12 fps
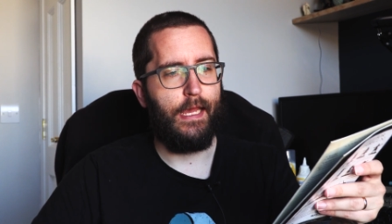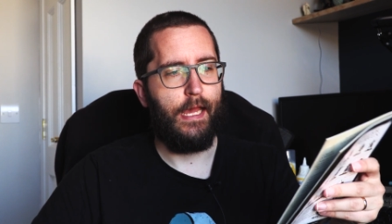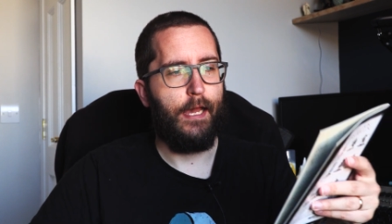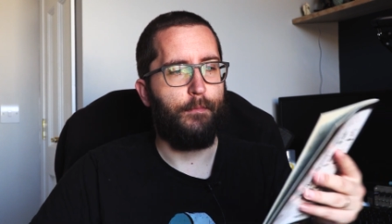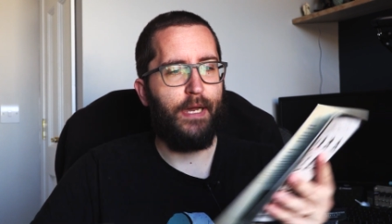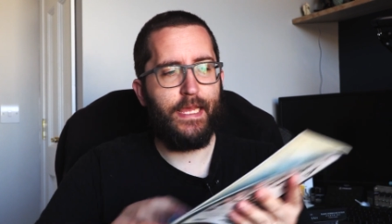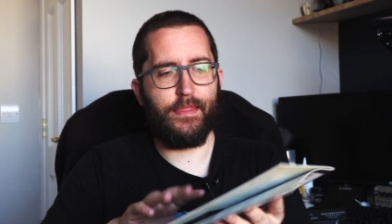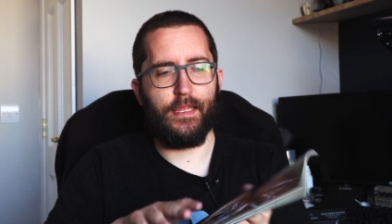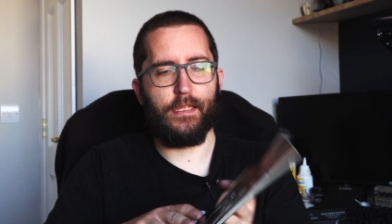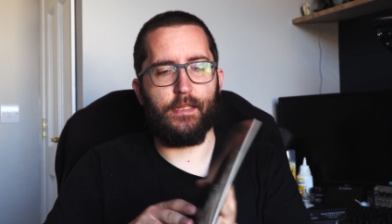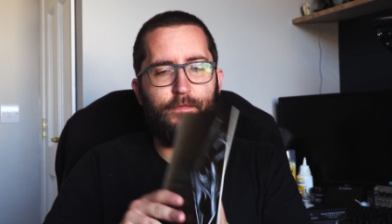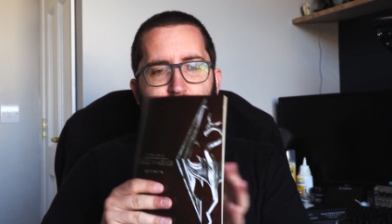I
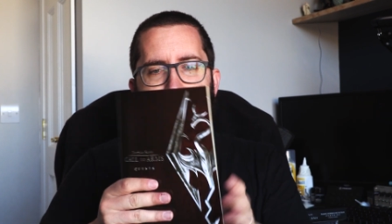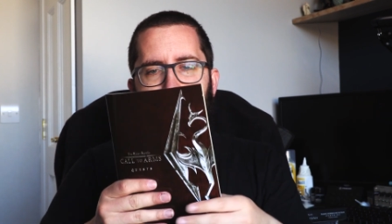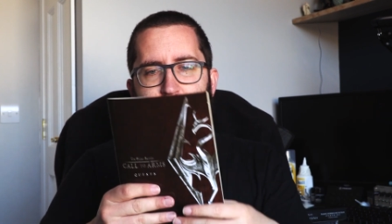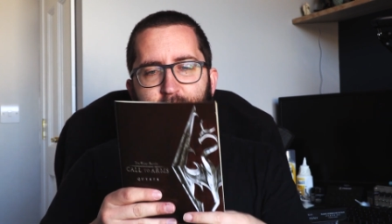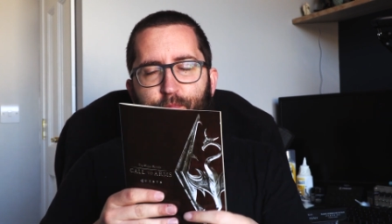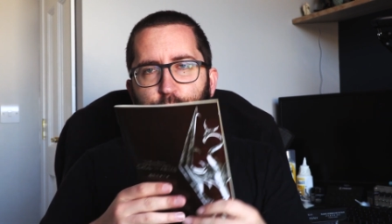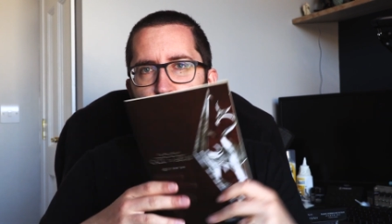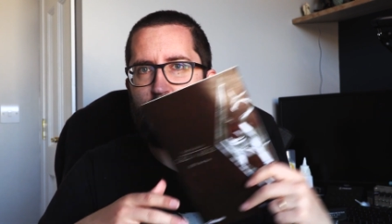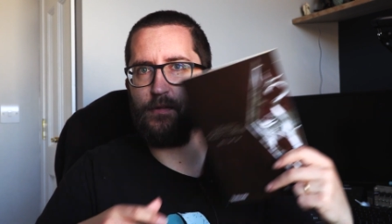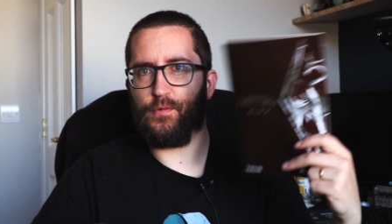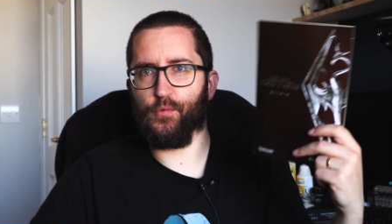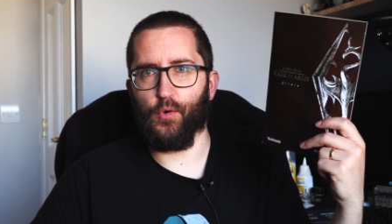think the fact that they've
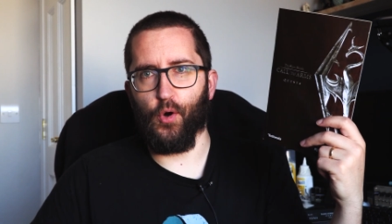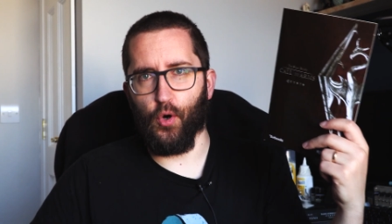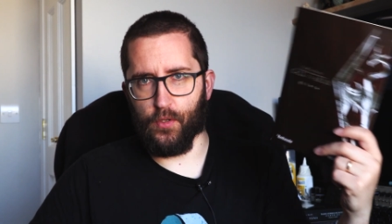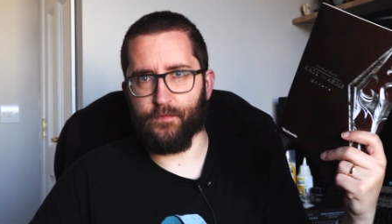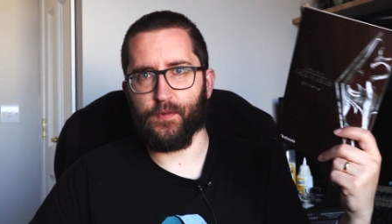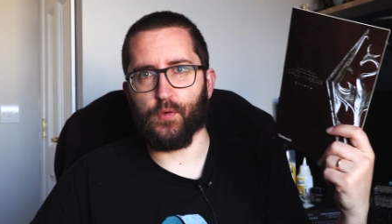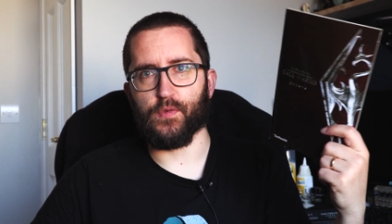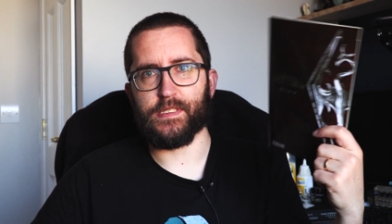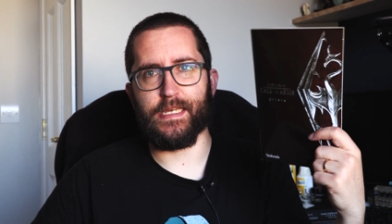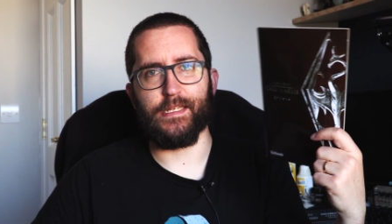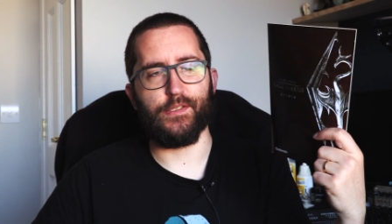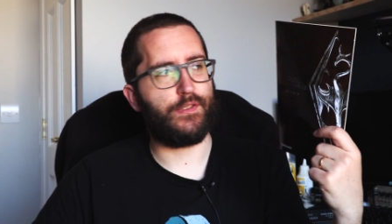put all of those
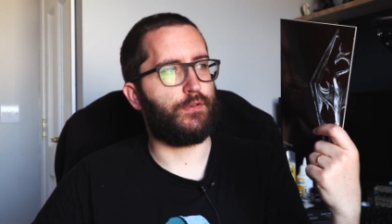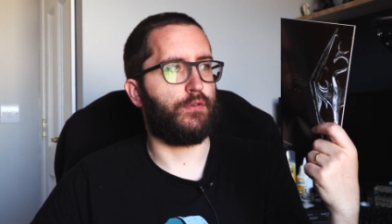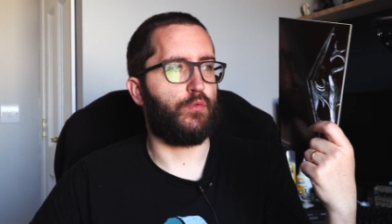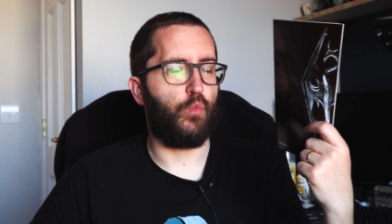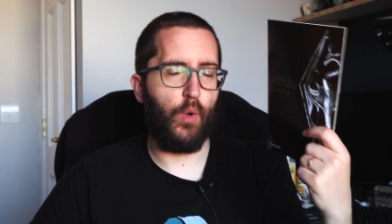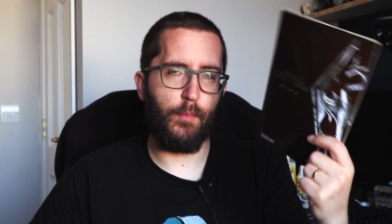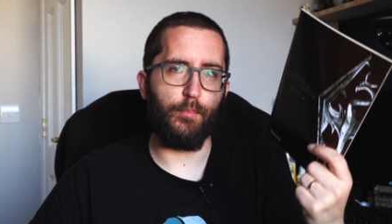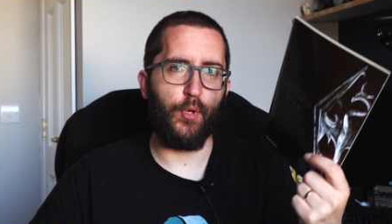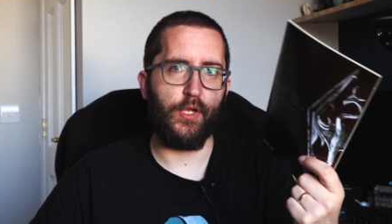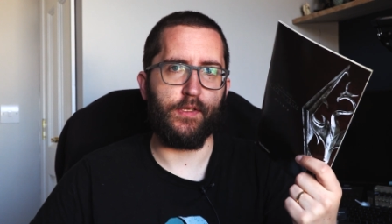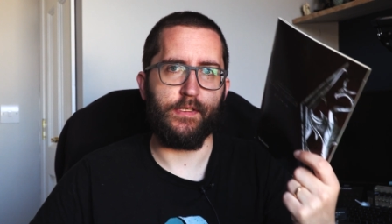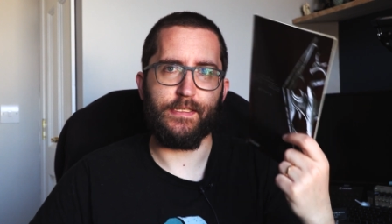into one
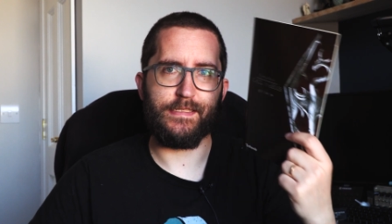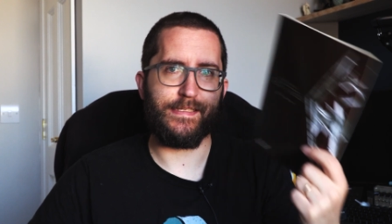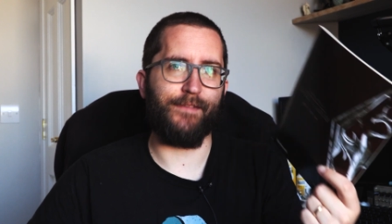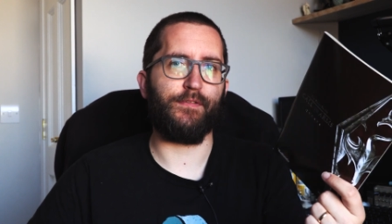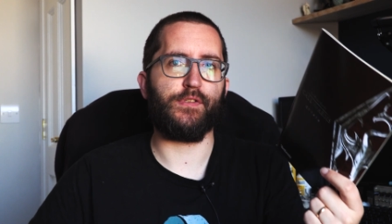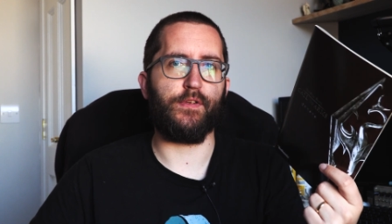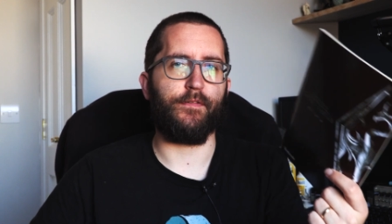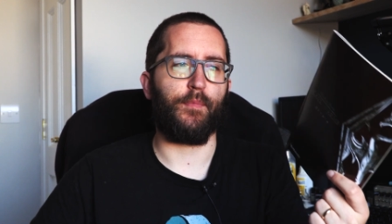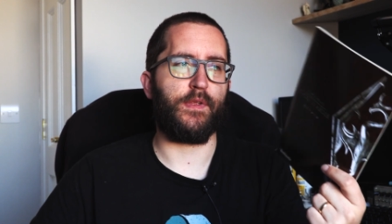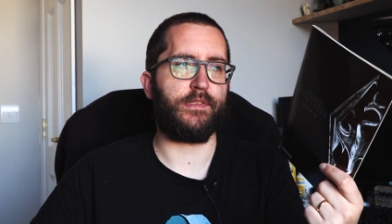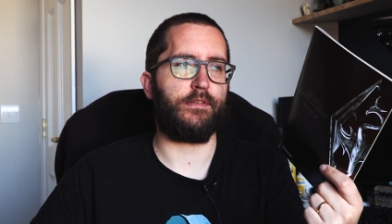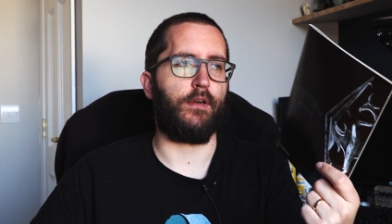booklet that's given to you from
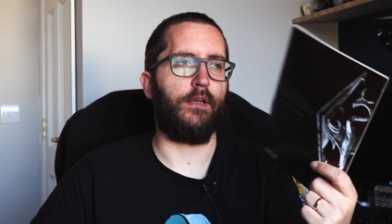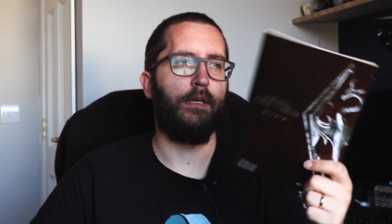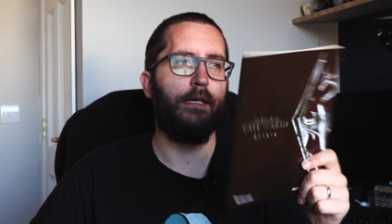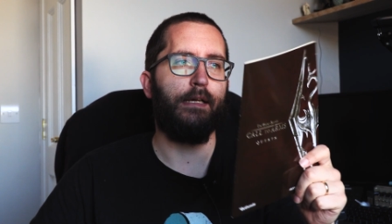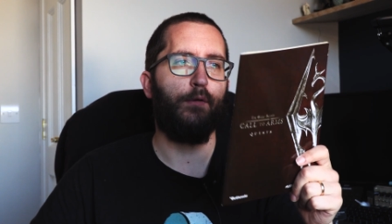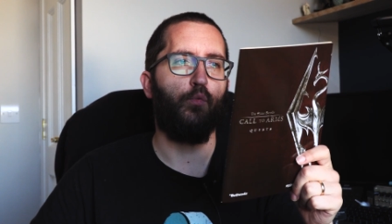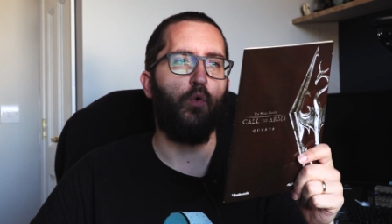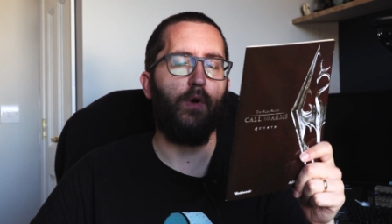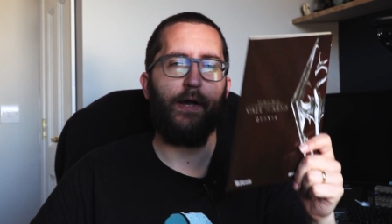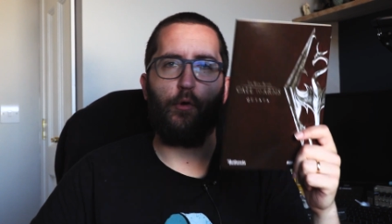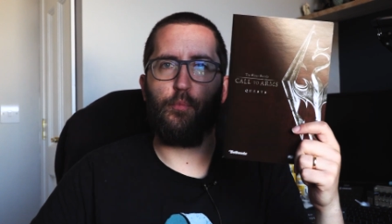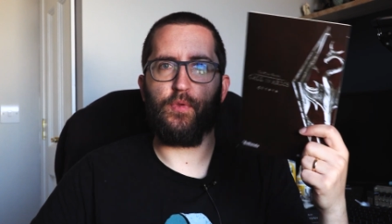the start will
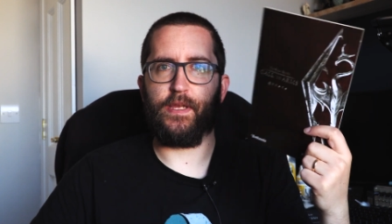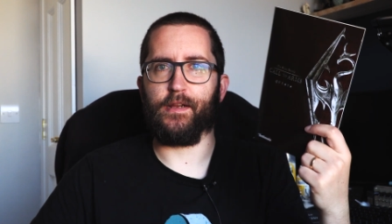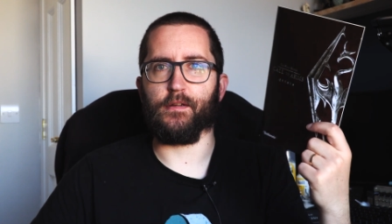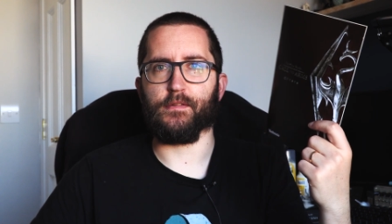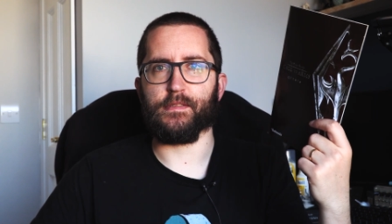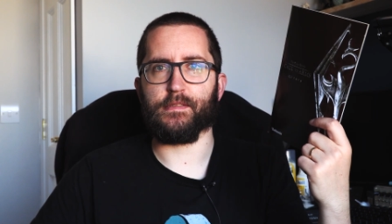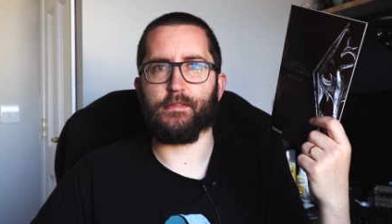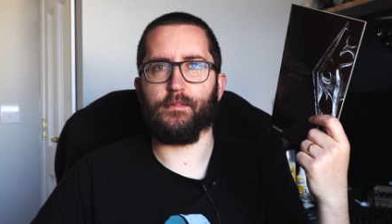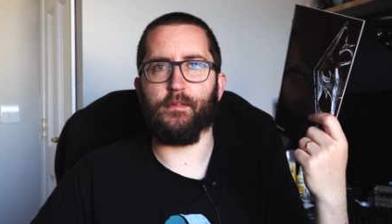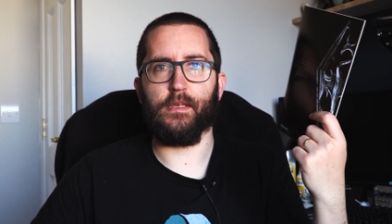help players